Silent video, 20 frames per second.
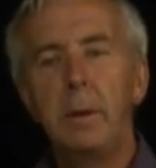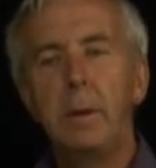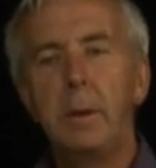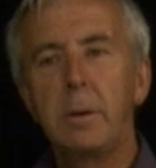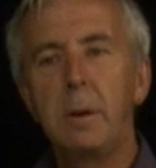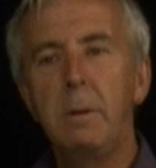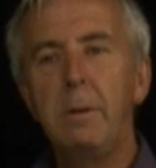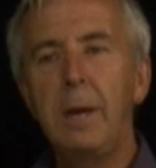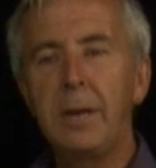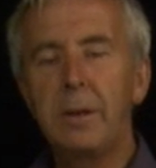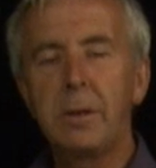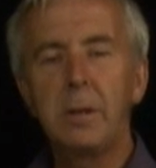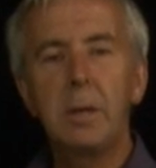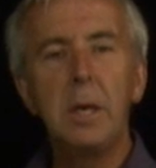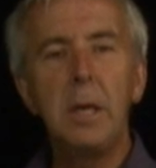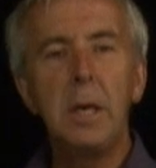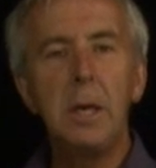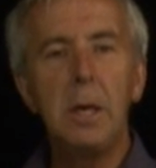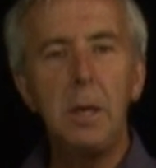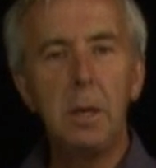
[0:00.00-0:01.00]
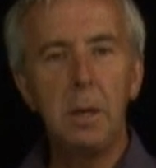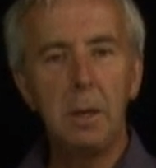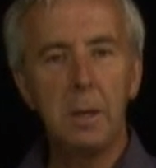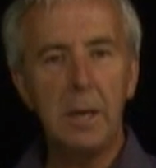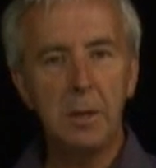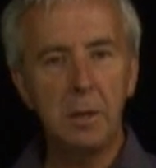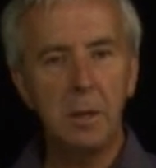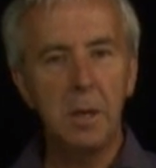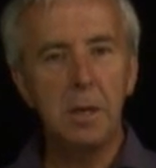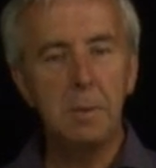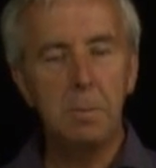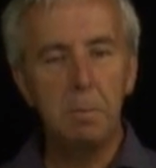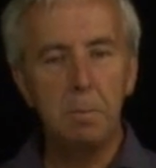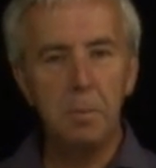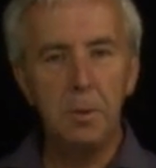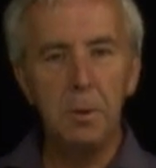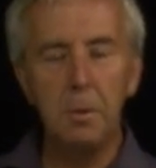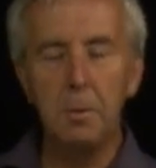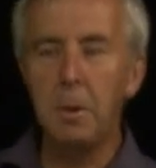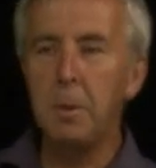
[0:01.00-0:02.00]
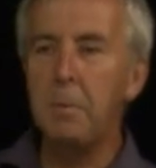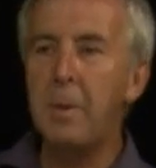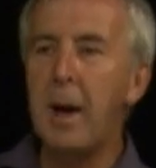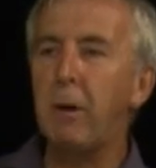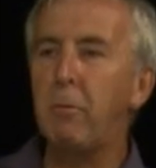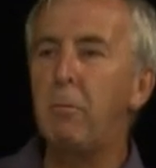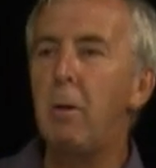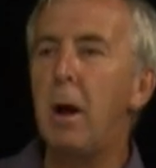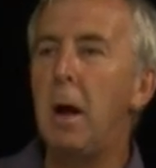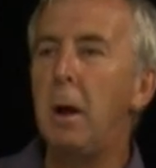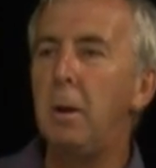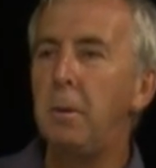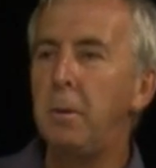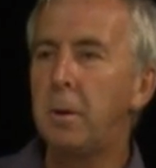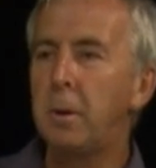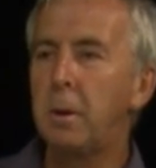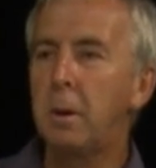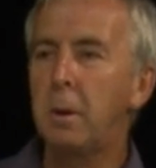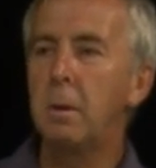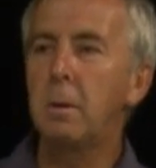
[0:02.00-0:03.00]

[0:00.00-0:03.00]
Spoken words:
So that's the background.